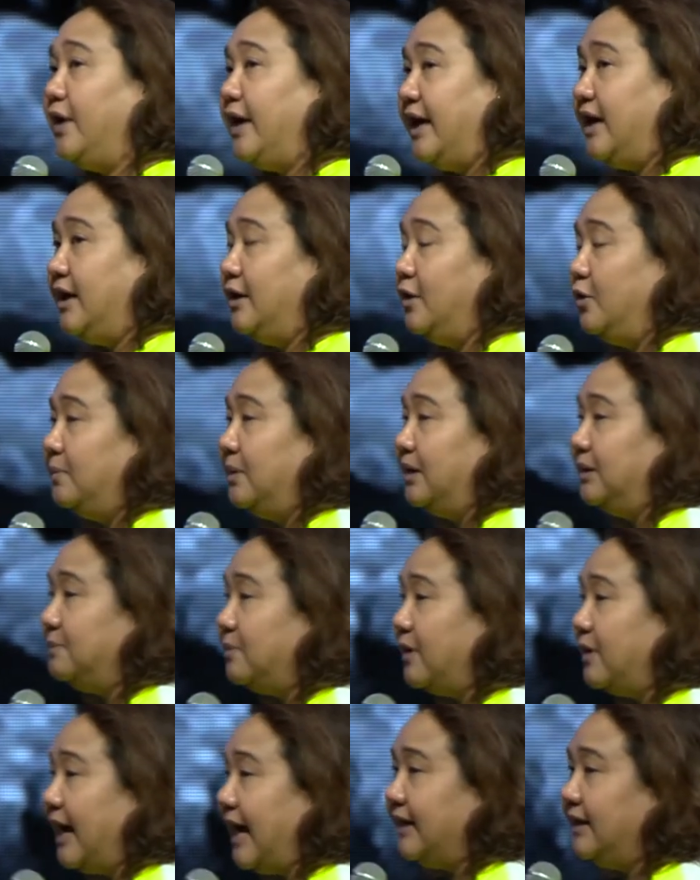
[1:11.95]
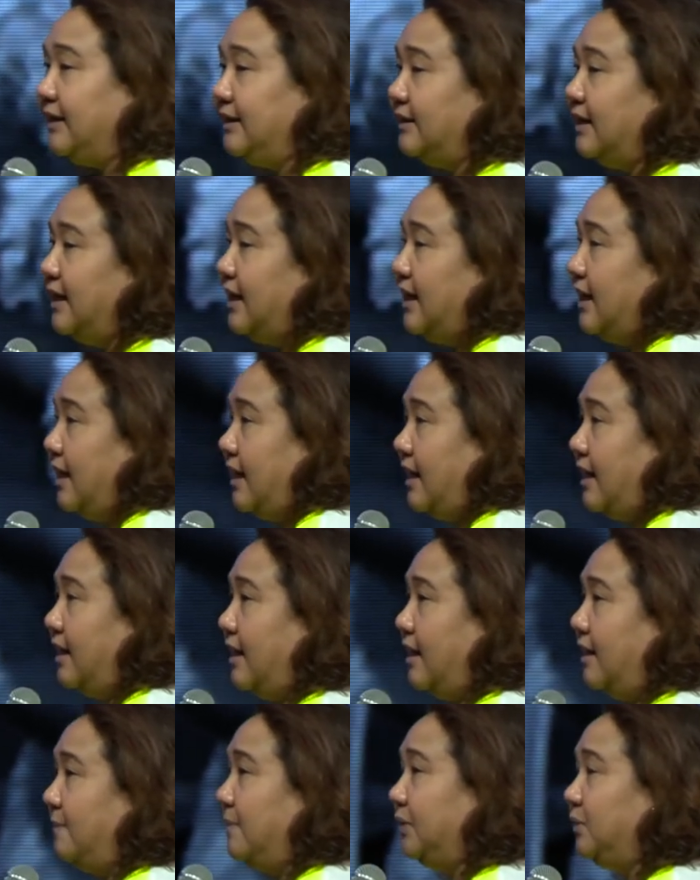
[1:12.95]
for a global brand,
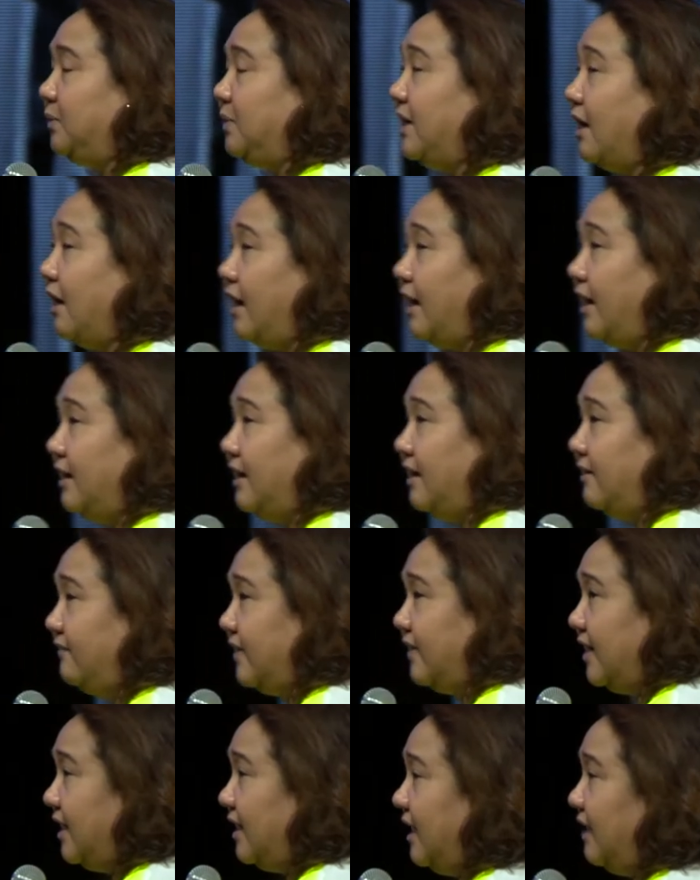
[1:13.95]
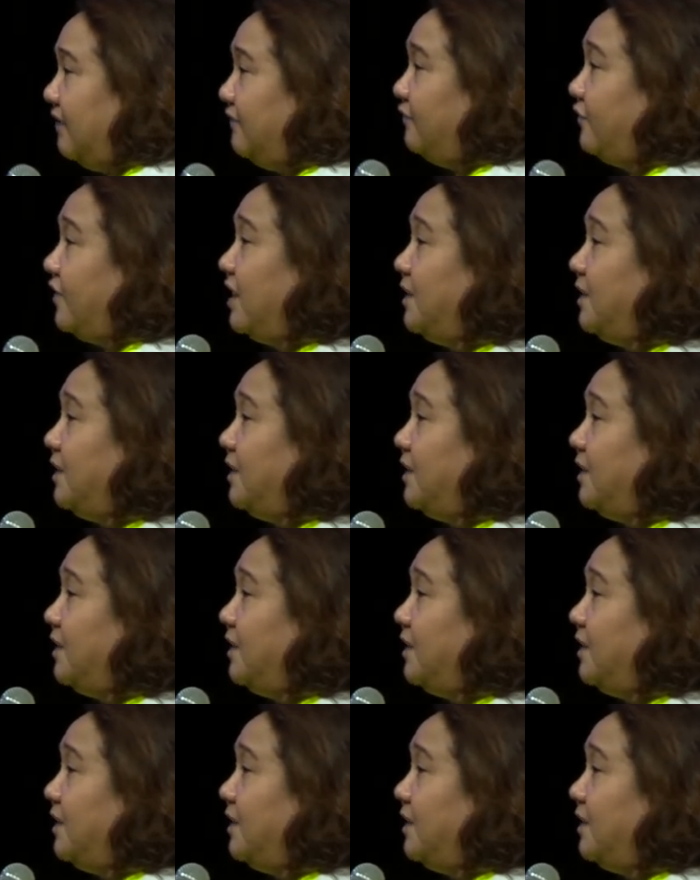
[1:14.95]
but we are given